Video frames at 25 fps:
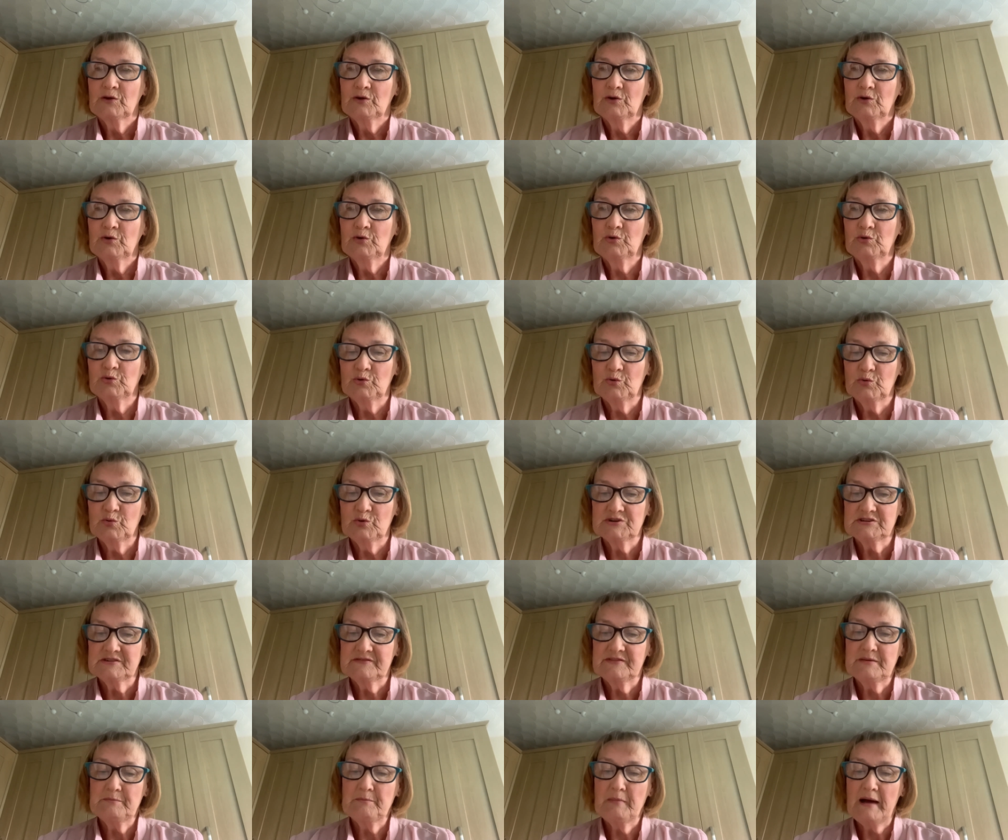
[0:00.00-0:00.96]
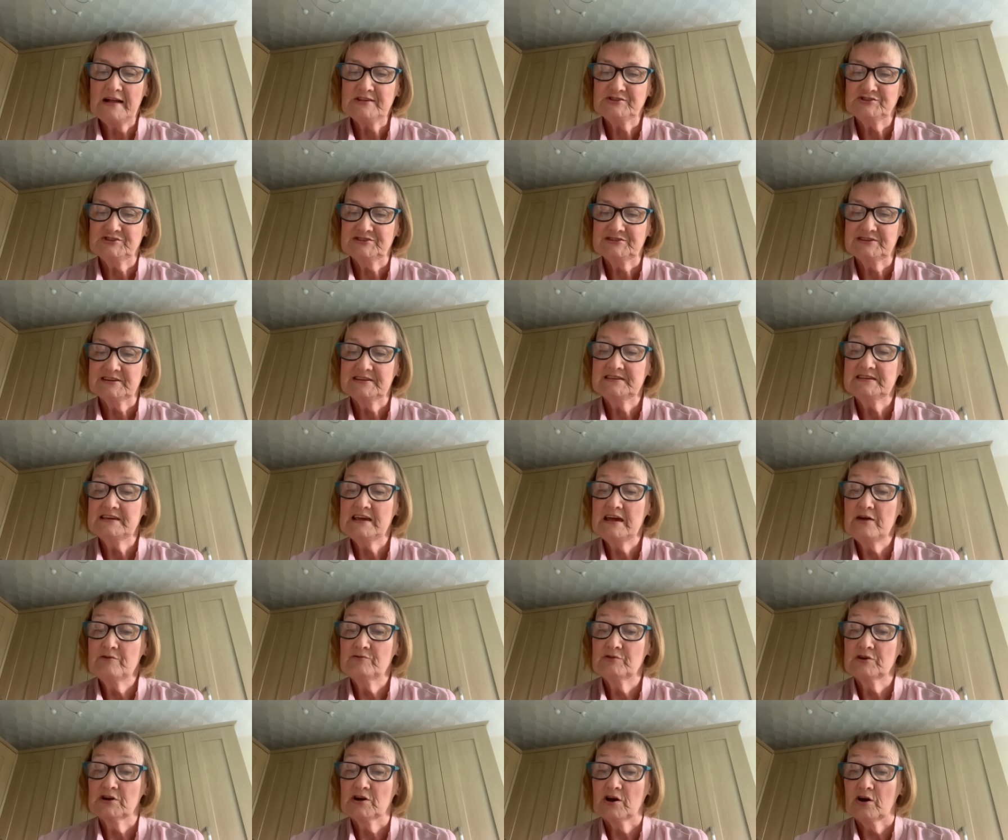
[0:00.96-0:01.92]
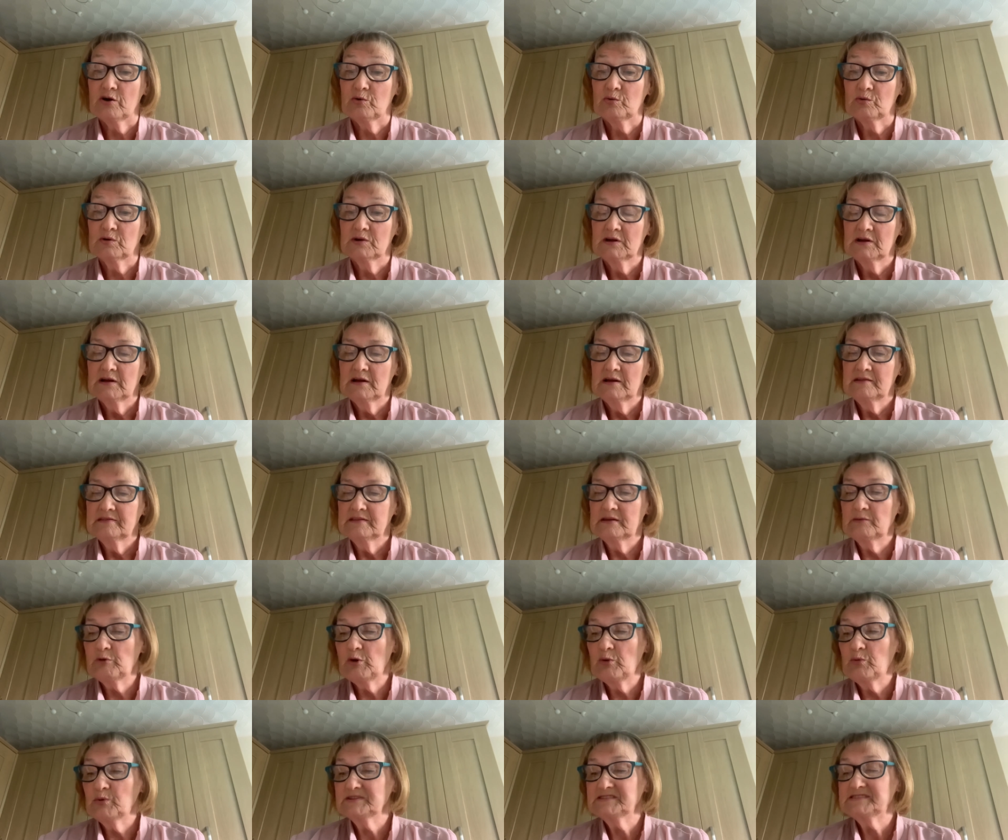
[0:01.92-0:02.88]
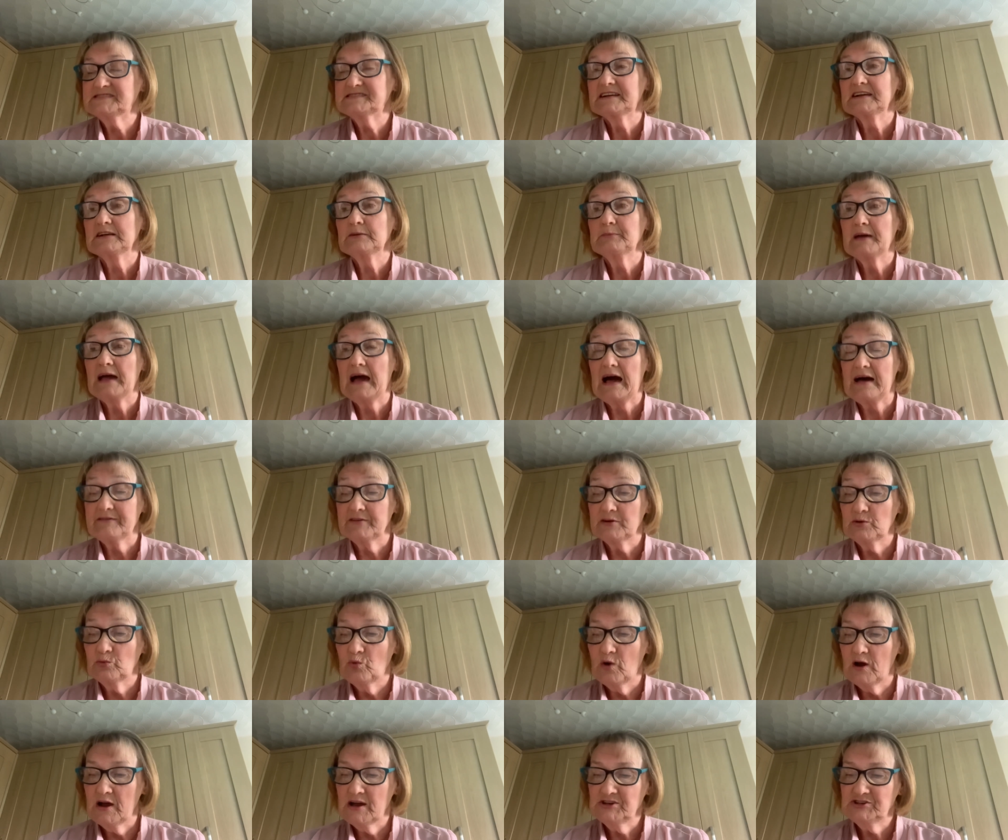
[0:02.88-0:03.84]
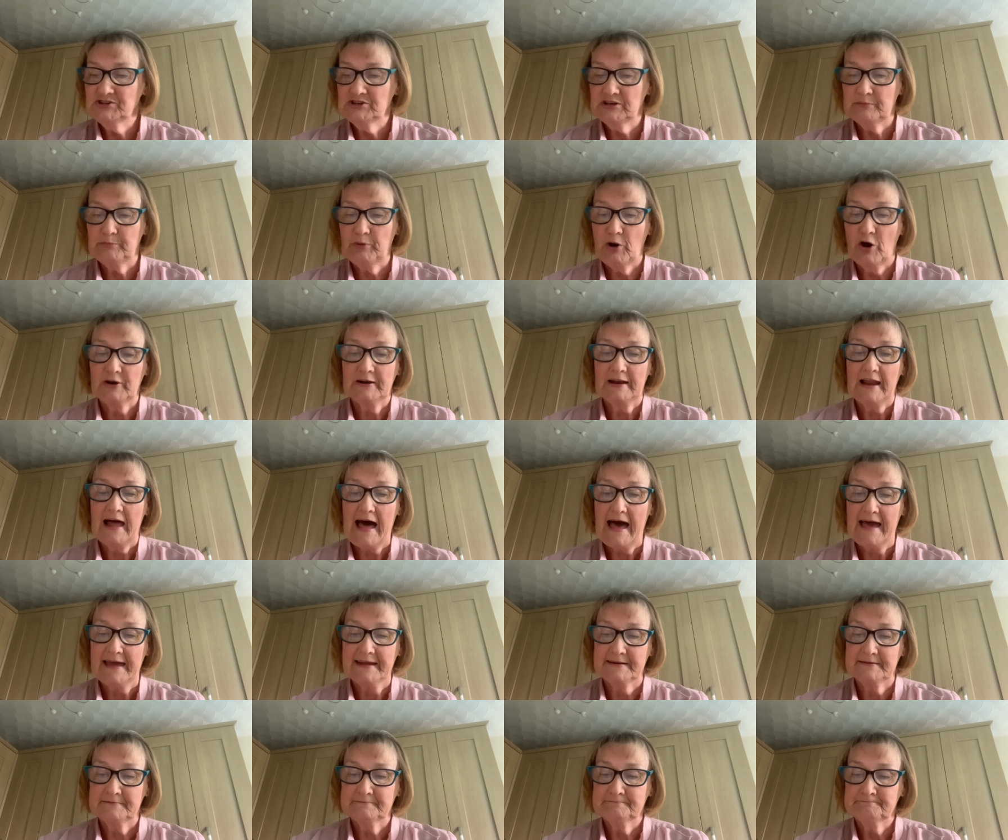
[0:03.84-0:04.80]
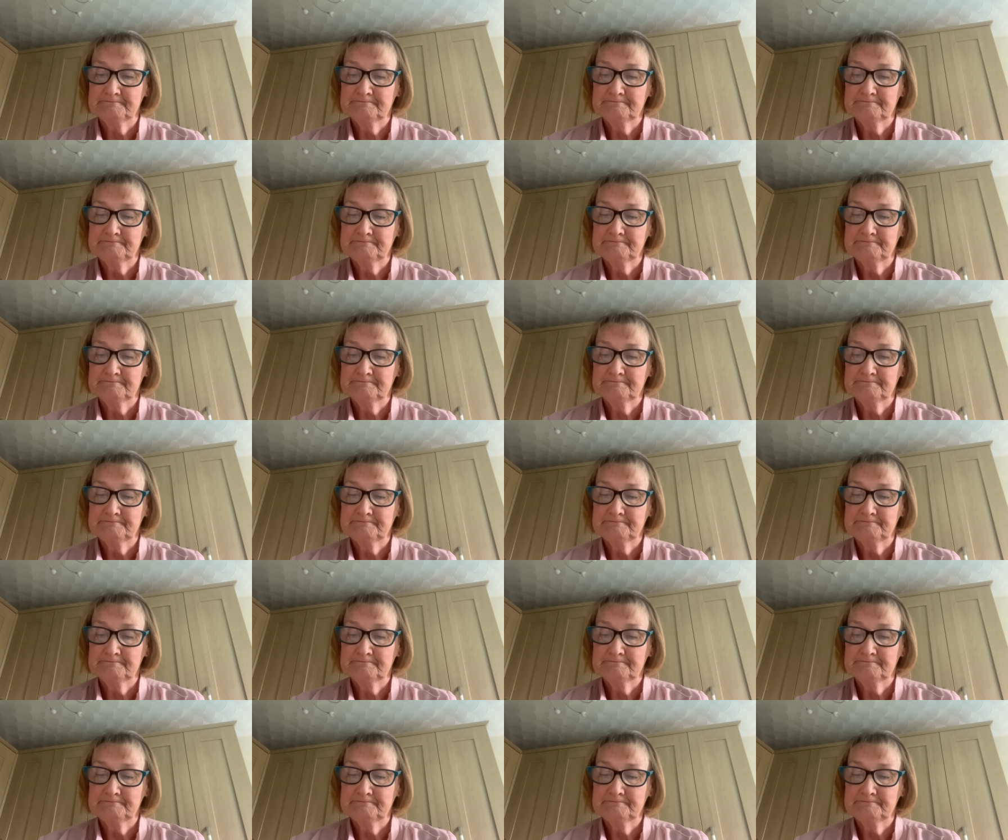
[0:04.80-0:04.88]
Who would have imagined a year ago that we would still be having worship online?